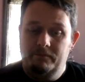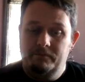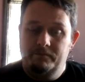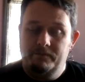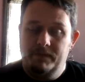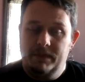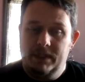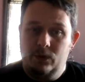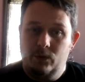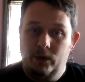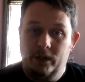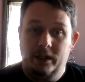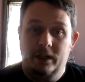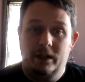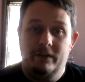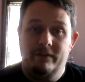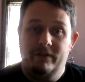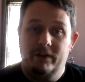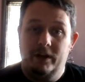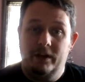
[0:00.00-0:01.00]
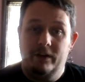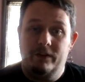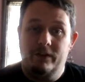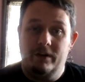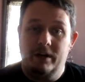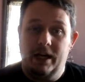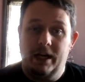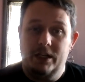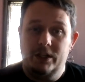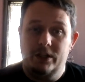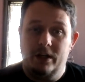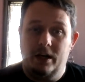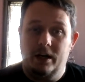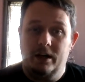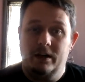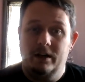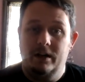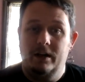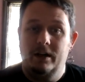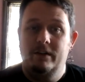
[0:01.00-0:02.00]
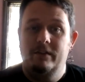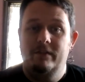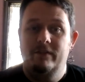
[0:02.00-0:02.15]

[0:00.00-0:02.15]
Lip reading: It's really good for your third eye chakra.